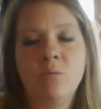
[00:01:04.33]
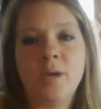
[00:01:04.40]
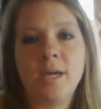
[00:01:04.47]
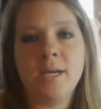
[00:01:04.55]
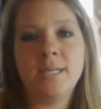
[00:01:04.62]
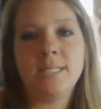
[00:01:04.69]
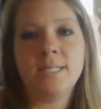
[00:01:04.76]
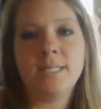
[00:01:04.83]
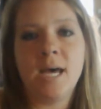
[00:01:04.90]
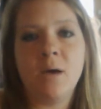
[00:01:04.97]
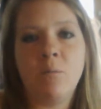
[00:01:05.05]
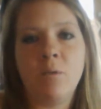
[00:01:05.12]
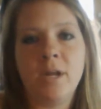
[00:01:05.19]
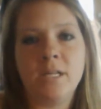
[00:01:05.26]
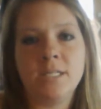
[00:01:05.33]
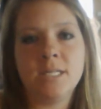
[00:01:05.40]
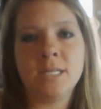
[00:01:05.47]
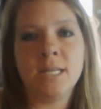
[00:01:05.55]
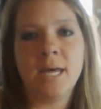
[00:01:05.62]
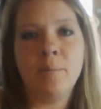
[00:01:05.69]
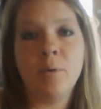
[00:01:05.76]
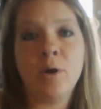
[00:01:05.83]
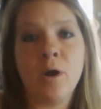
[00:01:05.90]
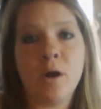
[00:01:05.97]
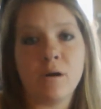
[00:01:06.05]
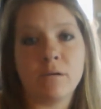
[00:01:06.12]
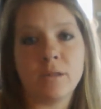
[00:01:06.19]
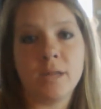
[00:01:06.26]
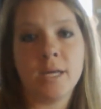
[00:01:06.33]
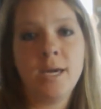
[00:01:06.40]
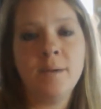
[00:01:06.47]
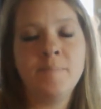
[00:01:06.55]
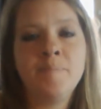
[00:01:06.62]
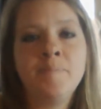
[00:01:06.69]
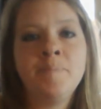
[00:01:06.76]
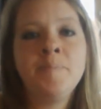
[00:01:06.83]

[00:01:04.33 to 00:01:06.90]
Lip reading: weeks, I went into labor early